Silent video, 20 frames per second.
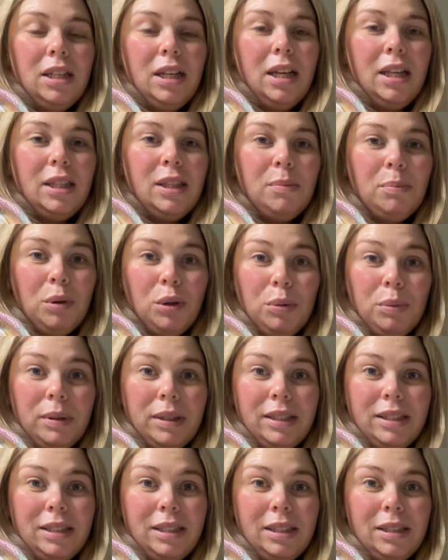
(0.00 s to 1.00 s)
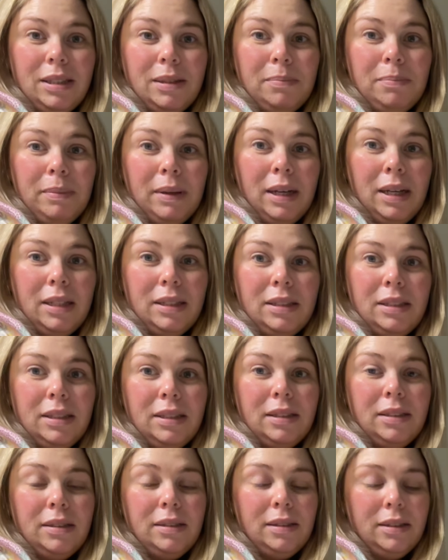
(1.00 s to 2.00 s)
at the moment, but
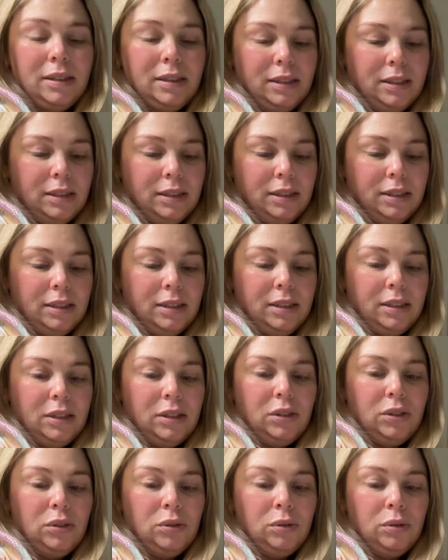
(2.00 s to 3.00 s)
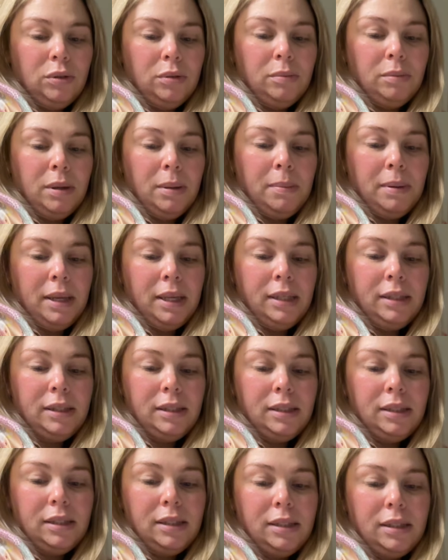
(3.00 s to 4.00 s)
doing my
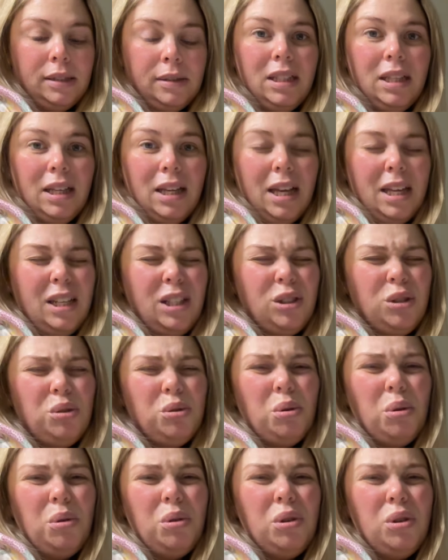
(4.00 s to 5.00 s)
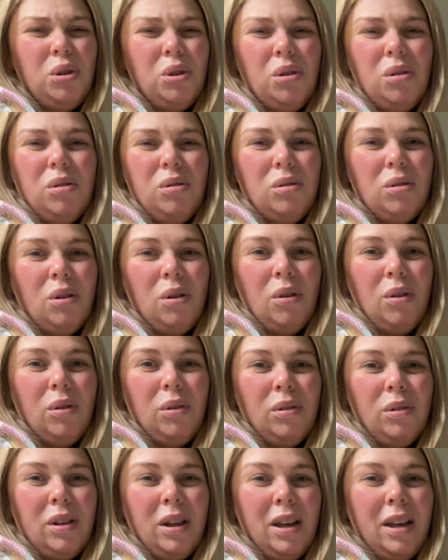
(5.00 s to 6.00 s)
best. And he's so cute
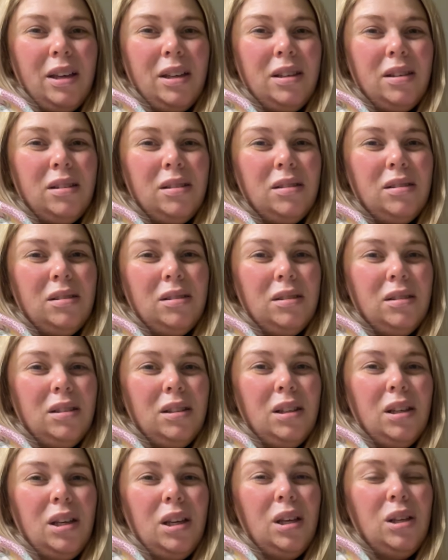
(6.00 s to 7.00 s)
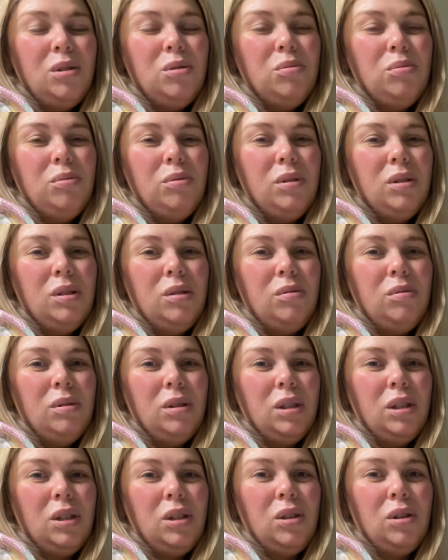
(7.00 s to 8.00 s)
though, like he's really,
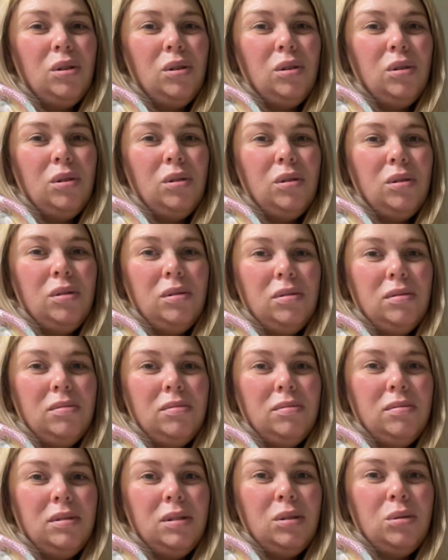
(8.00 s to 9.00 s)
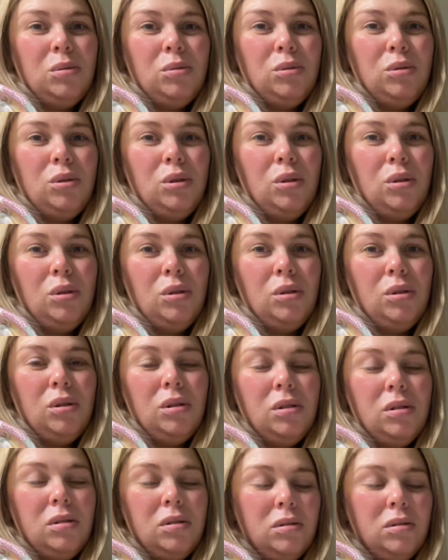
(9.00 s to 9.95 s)
really cute little dude.